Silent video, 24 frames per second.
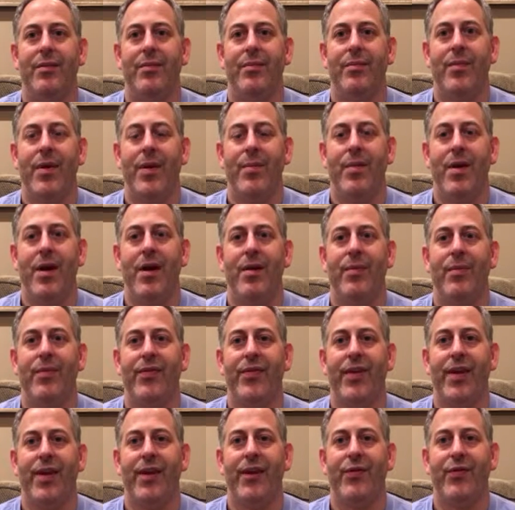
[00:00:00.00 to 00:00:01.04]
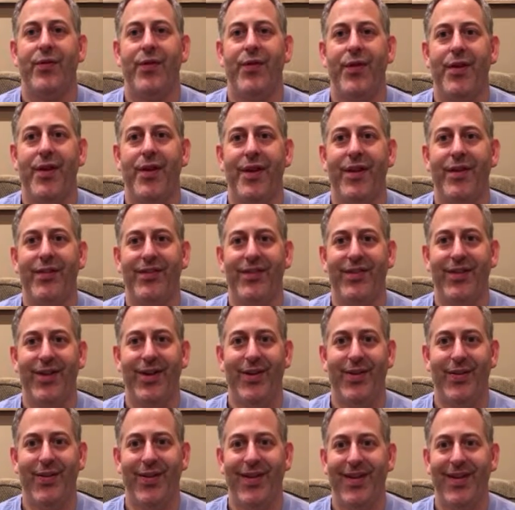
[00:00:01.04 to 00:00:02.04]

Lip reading: my mom's house for Thanksgiving.